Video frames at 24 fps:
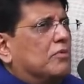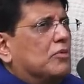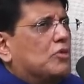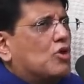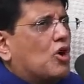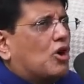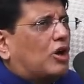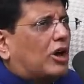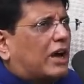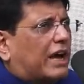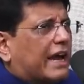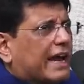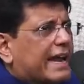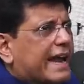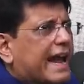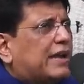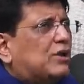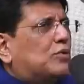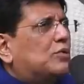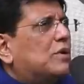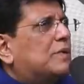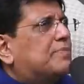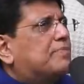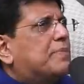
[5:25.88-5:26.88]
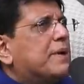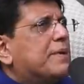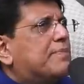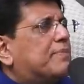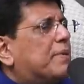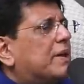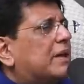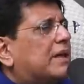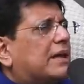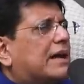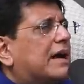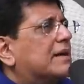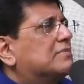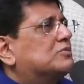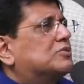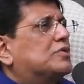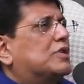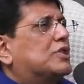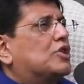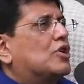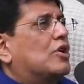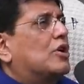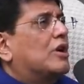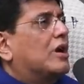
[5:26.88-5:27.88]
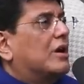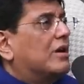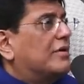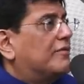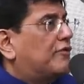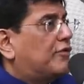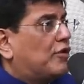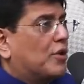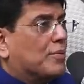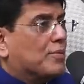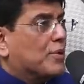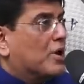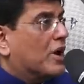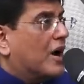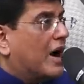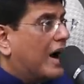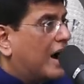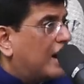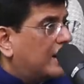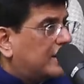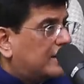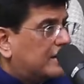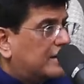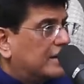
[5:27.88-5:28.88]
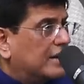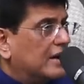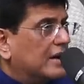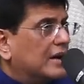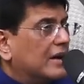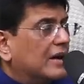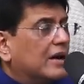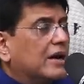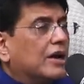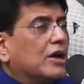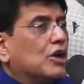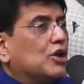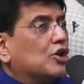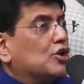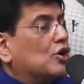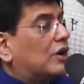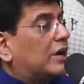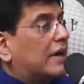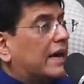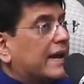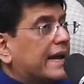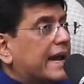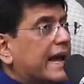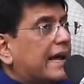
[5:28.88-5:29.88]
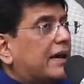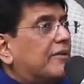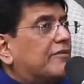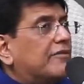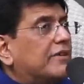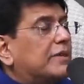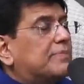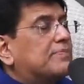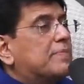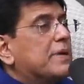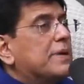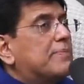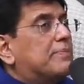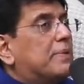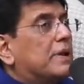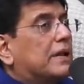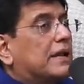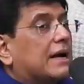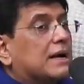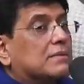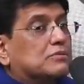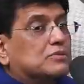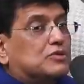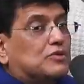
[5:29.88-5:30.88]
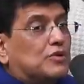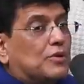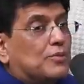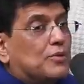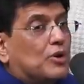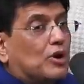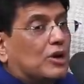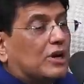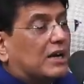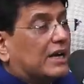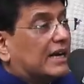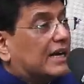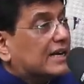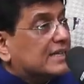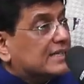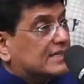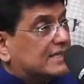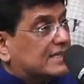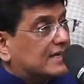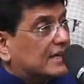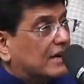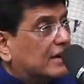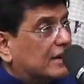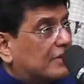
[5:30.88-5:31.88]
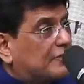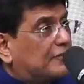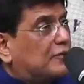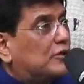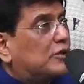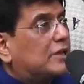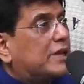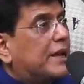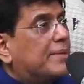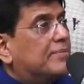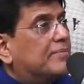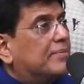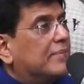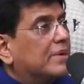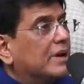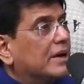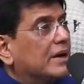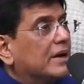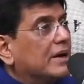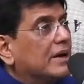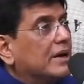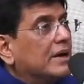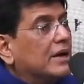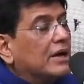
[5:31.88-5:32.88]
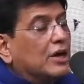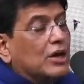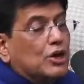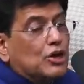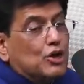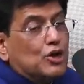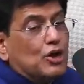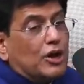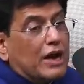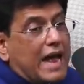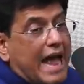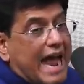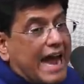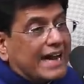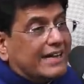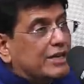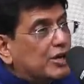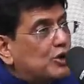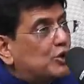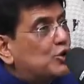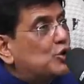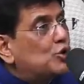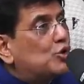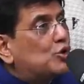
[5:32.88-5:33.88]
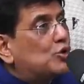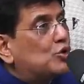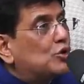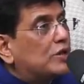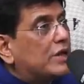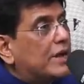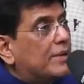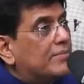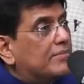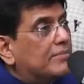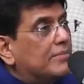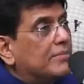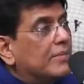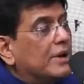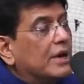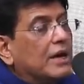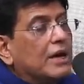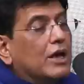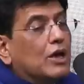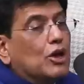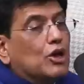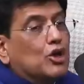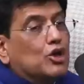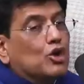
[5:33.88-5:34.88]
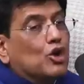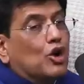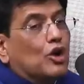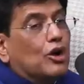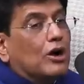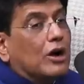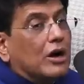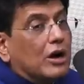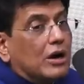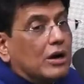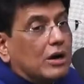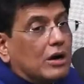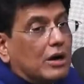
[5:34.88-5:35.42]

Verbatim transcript: your connect with people comes with your from your heart. Your connect with people comes from your concern for them, your attitude to them, your